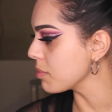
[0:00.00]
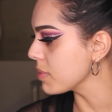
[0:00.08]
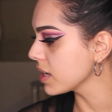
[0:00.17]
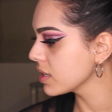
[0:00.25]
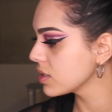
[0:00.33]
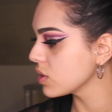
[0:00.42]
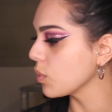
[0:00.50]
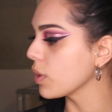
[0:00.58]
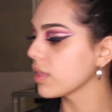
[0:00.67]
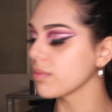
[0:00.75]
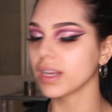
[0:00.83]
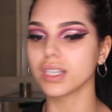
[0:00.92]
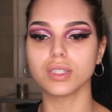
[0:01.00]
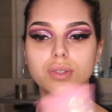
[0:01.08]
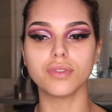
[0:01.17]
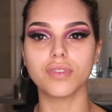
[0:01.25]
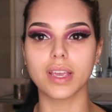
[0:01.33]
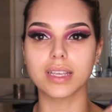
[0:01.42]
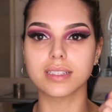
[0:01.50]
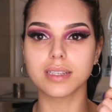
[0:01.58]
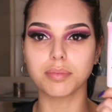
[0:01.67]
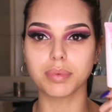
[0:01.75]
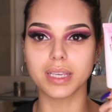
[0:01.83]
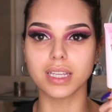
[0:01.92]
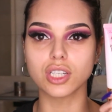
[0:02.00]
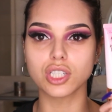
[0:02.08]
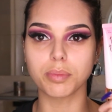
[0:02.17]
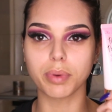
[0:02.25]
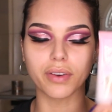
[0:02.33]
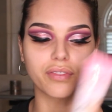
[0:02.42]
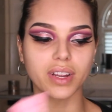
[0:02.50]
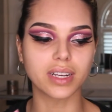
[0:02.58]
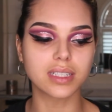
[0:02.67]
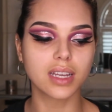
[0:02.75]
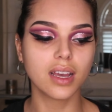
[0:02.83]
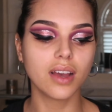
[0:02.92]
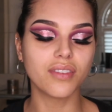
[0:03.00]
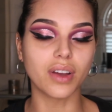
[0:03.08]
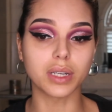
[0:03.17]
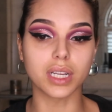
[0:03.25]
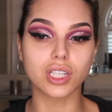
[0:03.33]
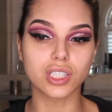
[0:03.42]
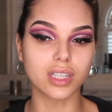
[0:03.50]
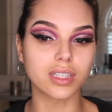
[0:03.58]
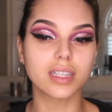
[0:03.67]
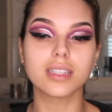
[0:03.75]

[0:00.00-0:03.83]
mixed with my Too Faced Peach Perfect foundation.